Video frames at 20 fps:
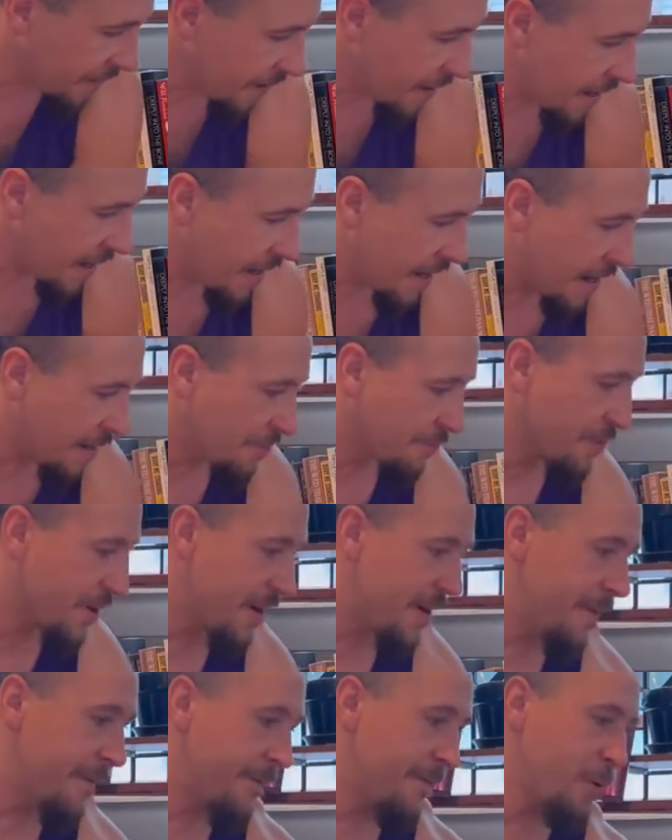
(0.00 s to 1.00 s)
a
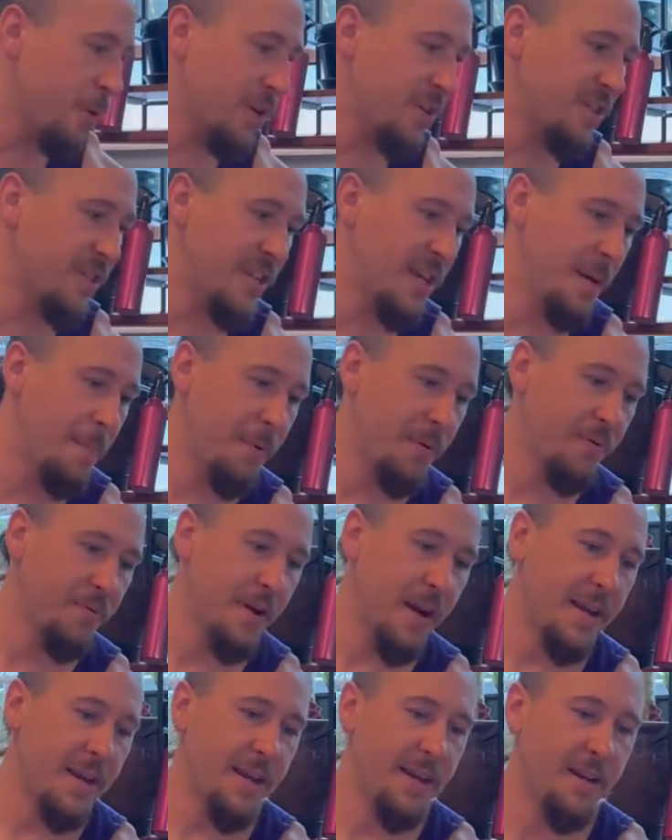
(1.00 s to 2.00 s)
reinforced tip
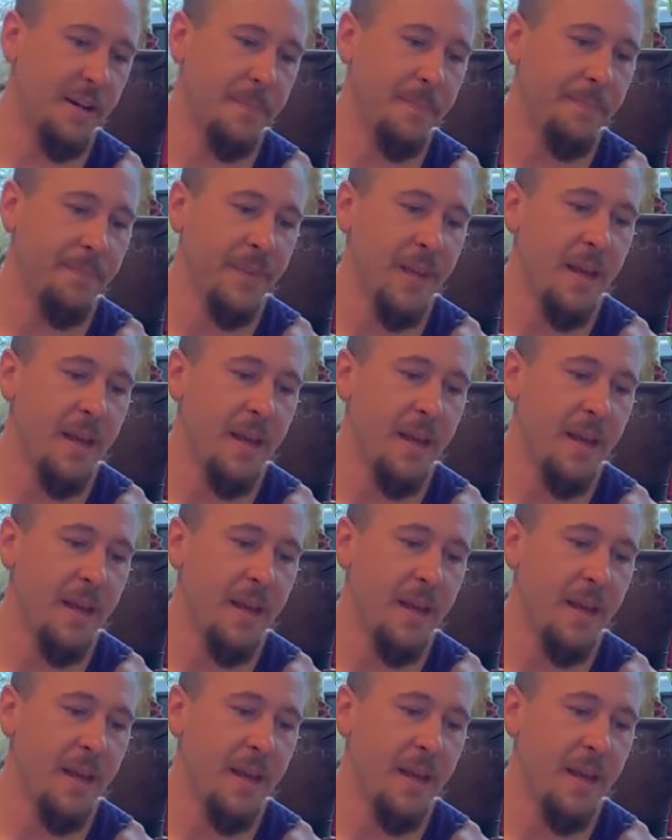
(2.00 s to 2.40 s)
right here.